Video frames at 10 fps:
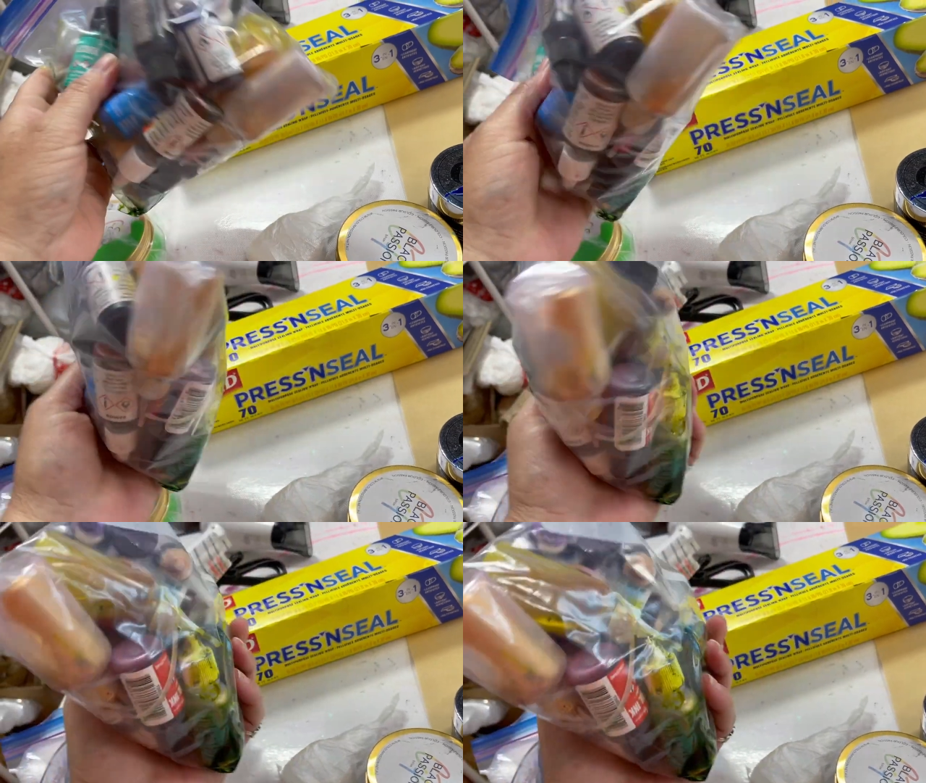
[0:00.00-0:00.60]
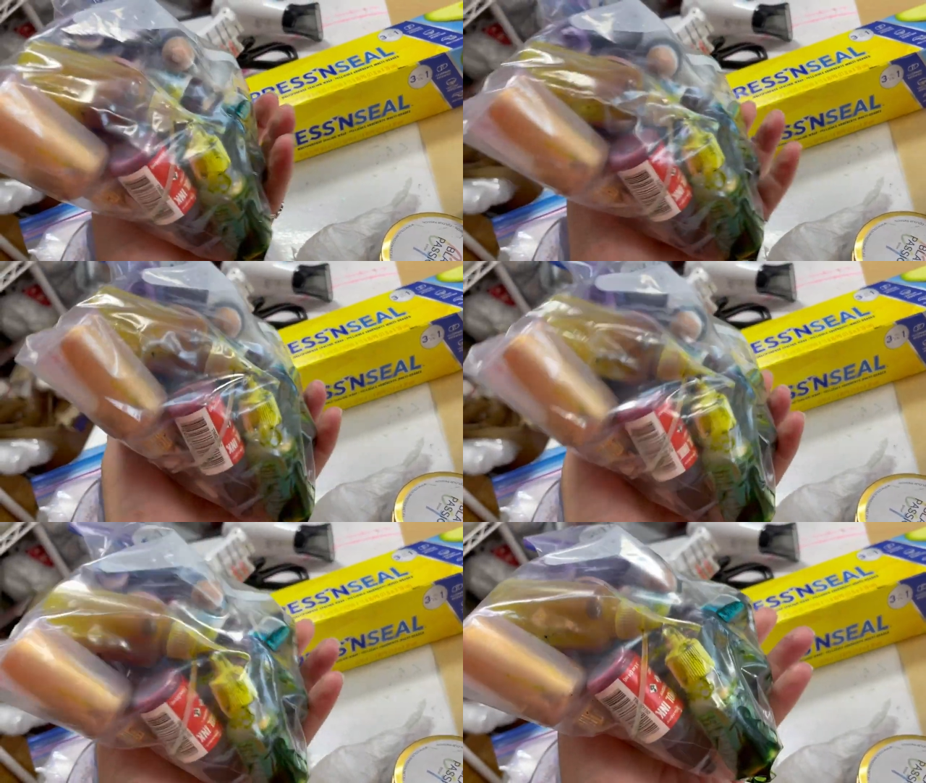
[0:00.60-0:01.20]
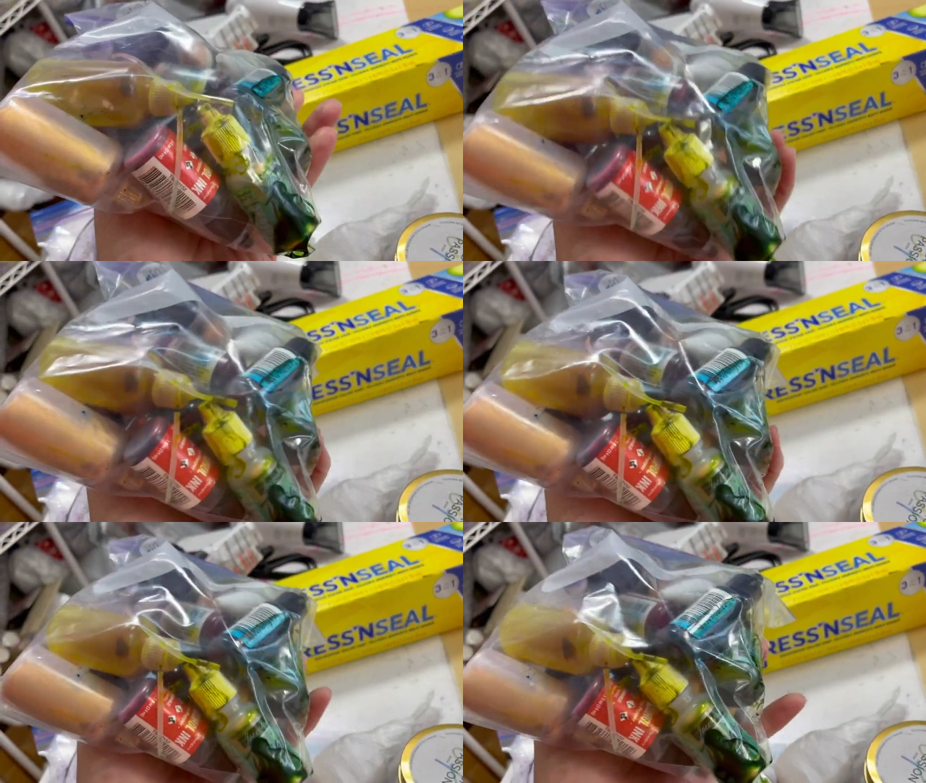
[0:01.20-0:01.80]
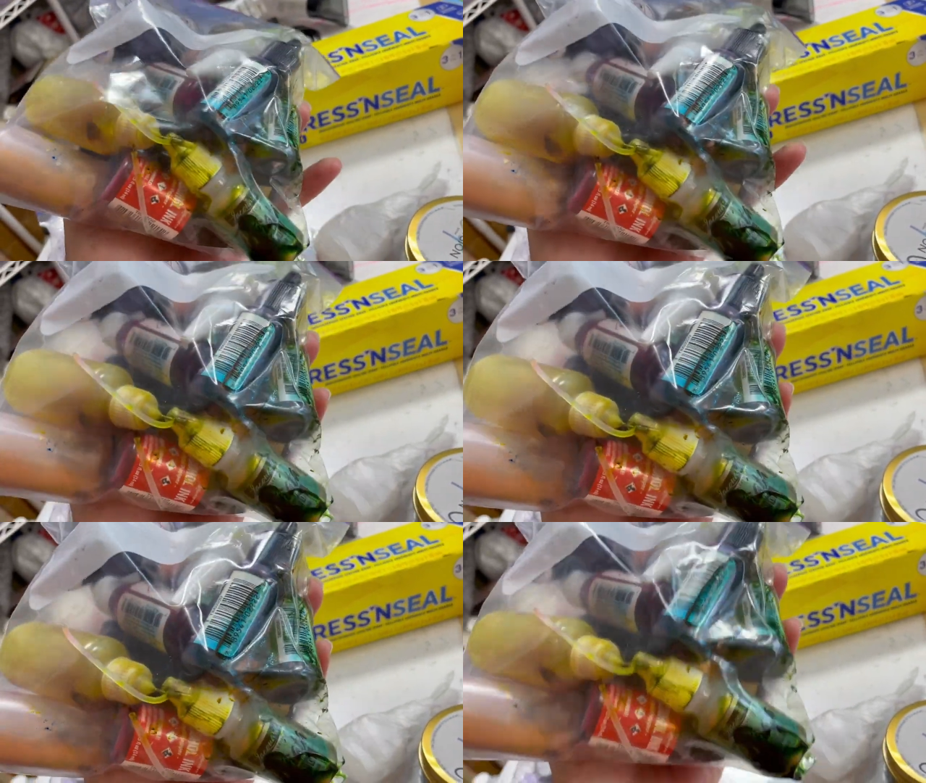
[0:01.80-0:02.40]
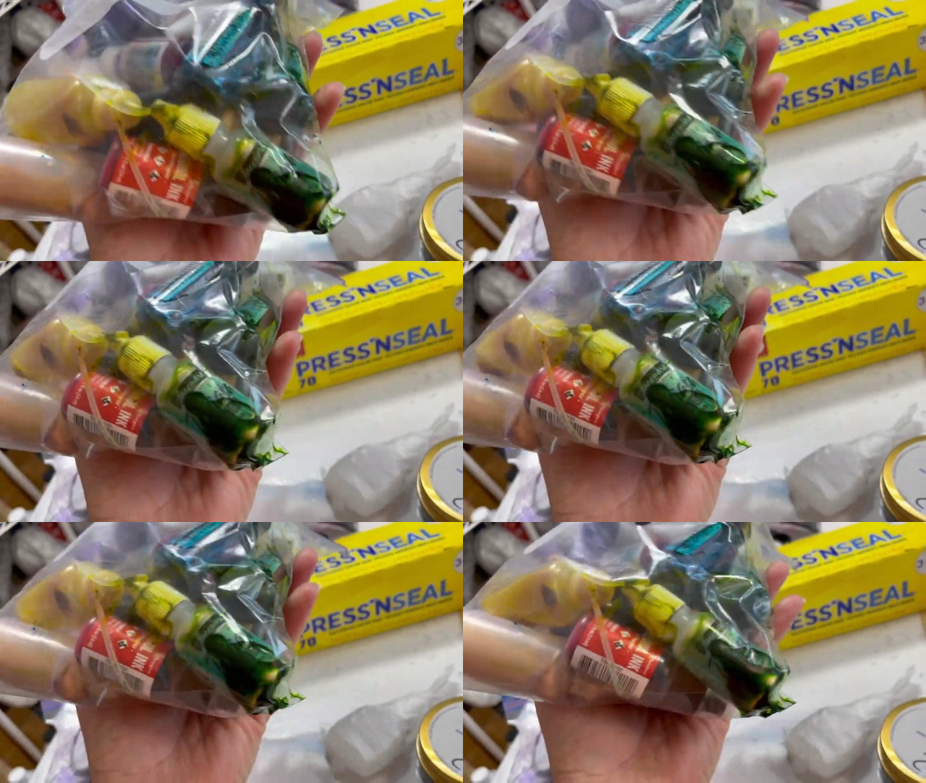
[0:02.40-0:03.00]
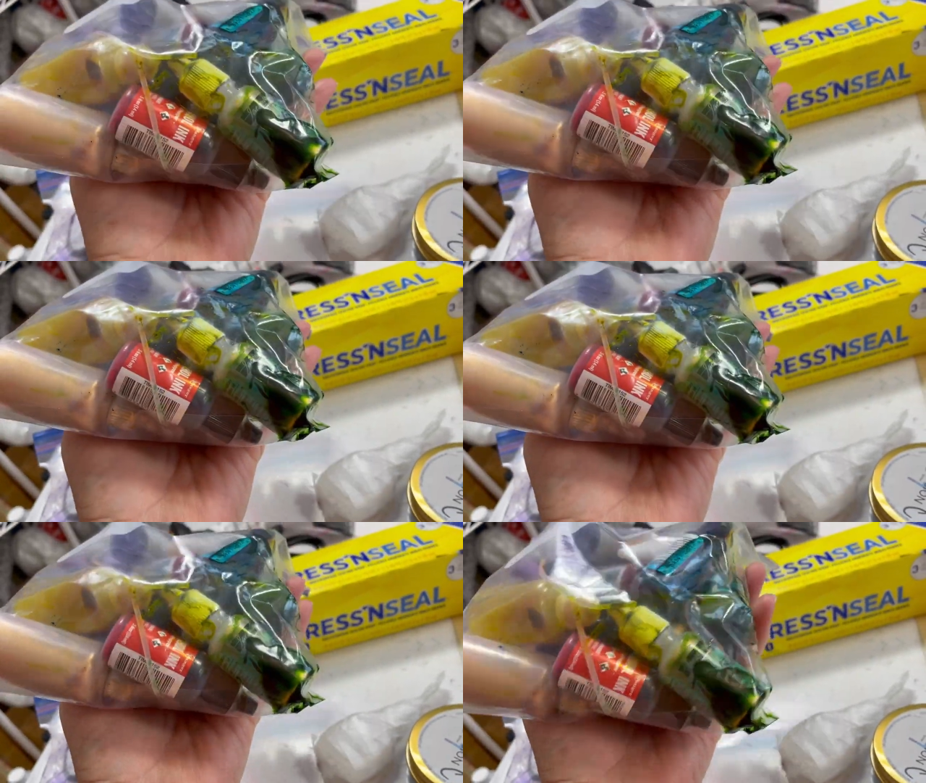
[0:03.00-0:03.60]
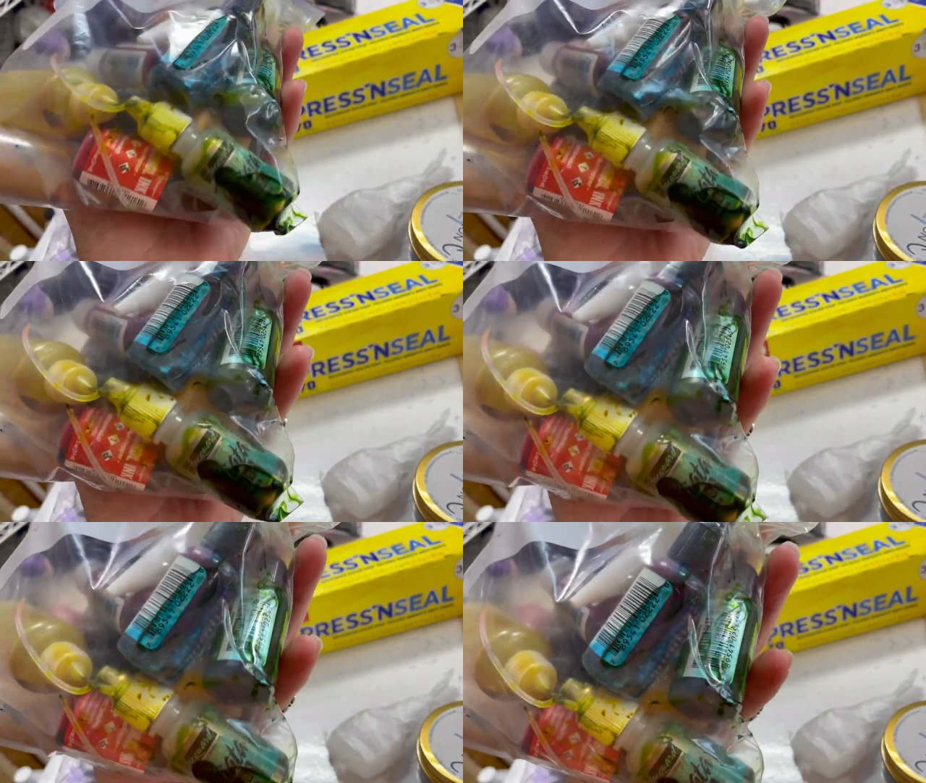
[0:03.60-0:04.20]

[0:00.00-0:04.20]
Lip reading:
(no speaker visible)